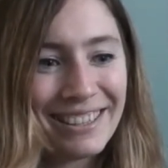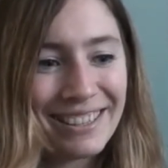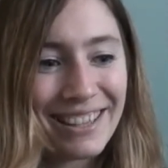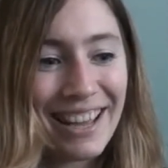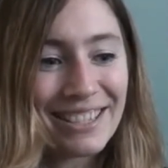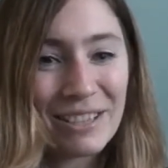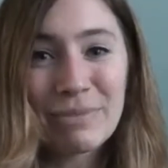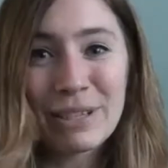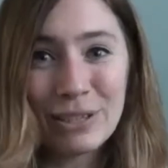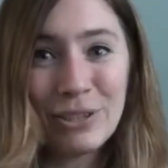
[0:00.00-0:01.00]
That is
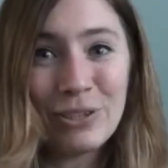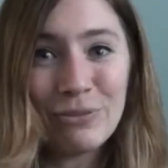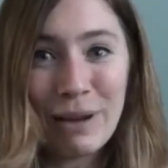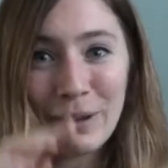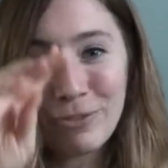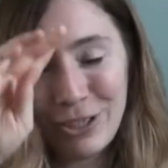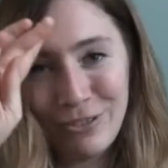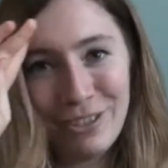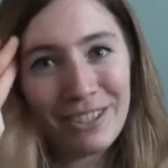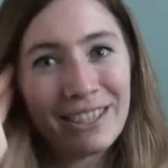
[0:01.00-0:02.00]
completely new. Mount
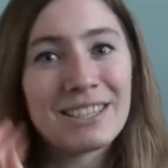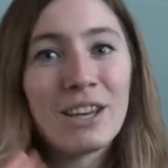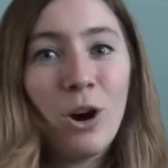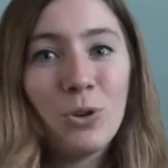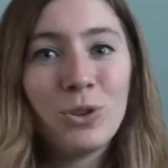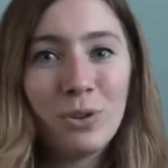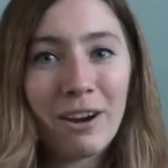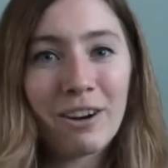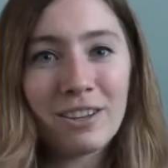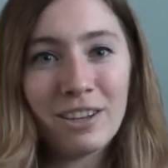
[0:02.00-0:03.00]
Vesuvius is a whole new
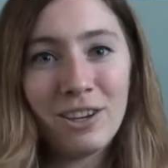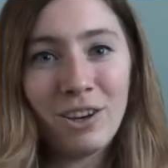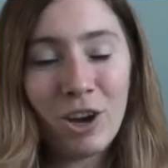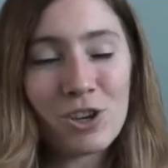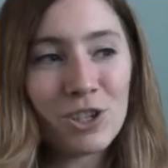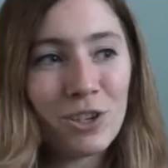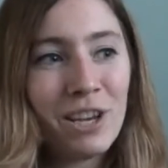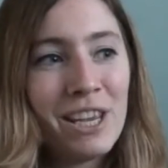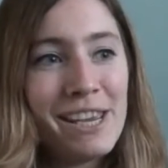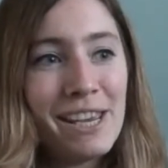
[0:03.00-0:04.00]
area that you go to.
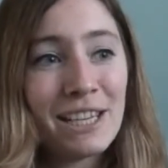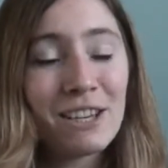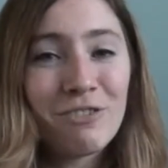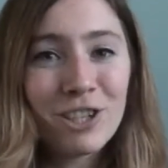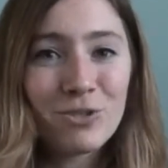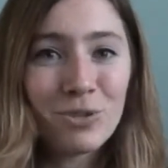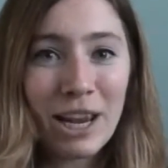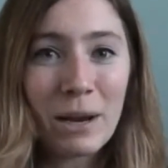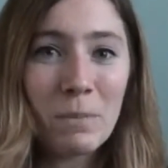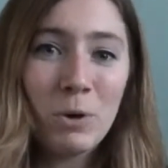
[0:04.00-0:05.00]
In the original
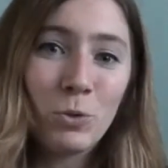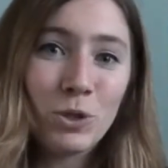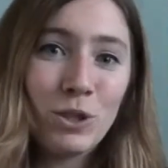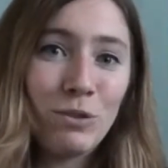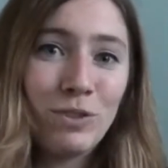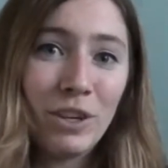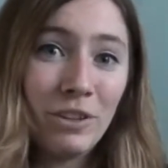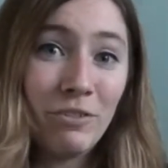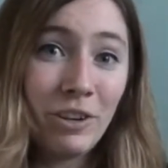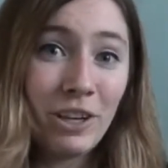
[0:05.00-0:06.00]
game, once you've done
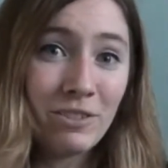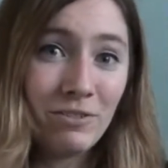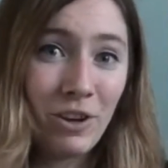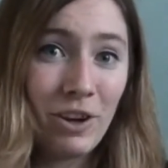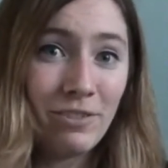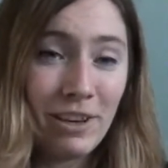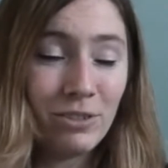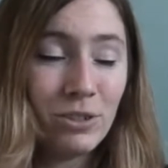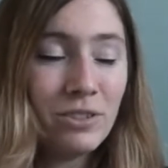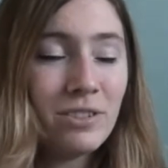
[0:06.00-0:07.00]
the first 5
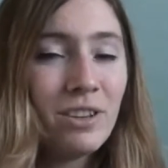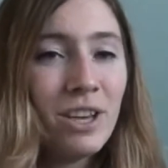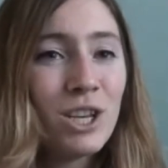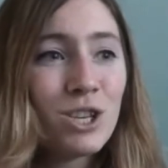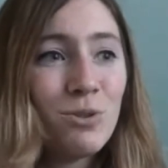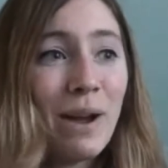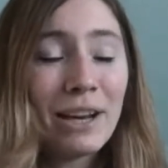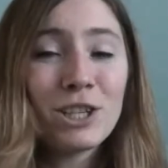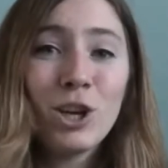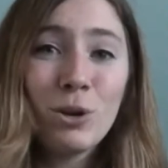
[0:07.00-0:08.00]
levels, you
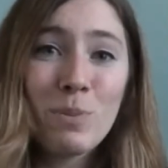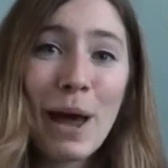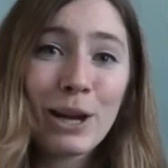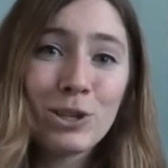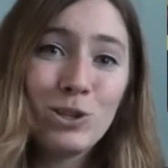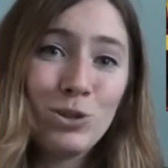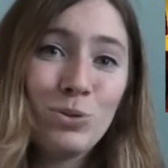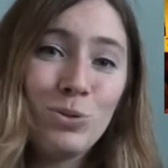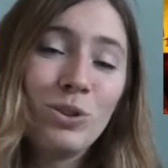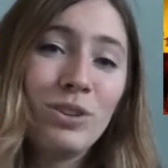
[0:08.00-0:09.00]
actually go back
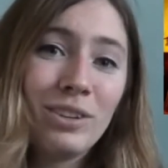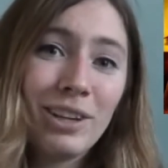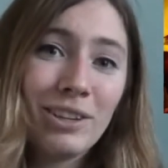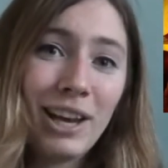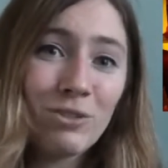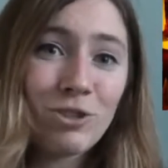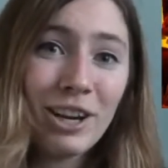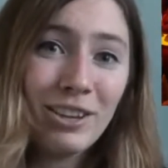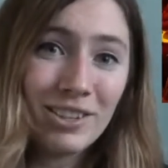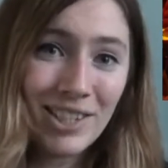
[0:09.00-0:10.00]
to Count
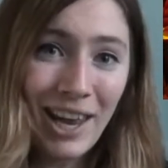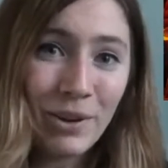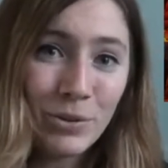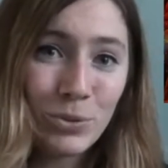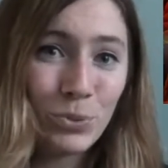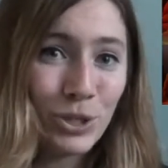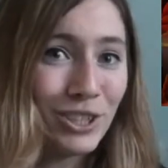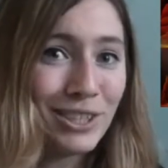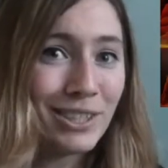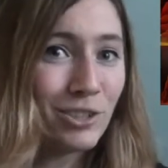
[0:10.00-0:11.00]
Dracula's house, which
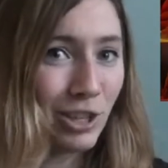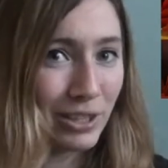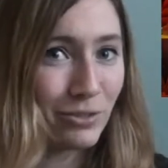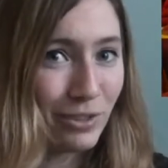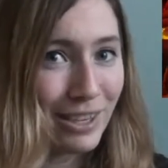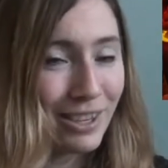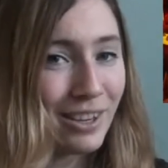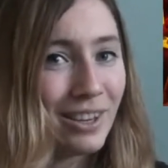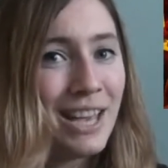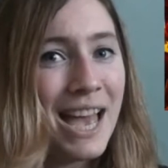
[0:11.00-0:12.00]
is in
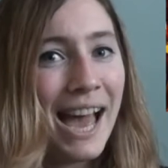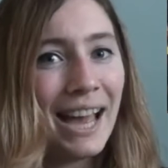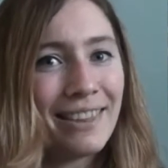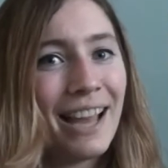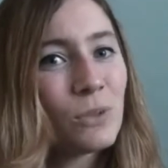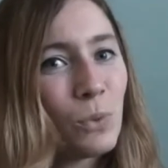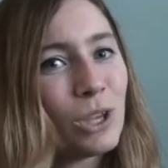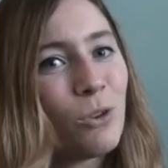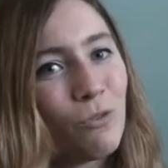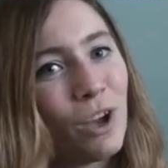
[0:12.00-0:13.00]
Transylvania, and that's where
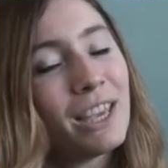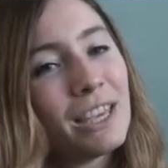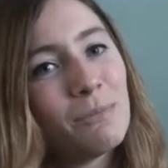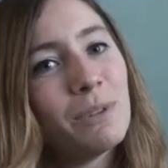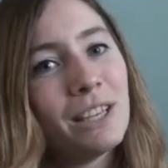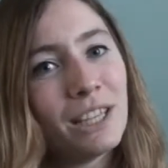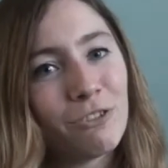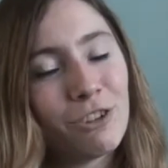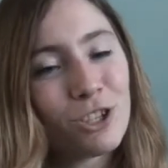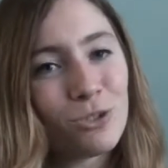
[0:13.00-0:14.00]
you fight him in the
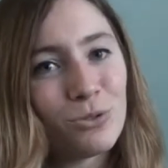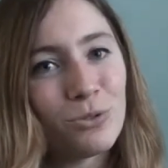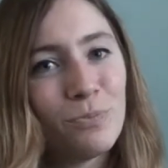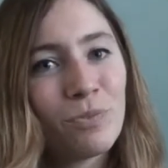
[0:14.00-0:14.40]
original.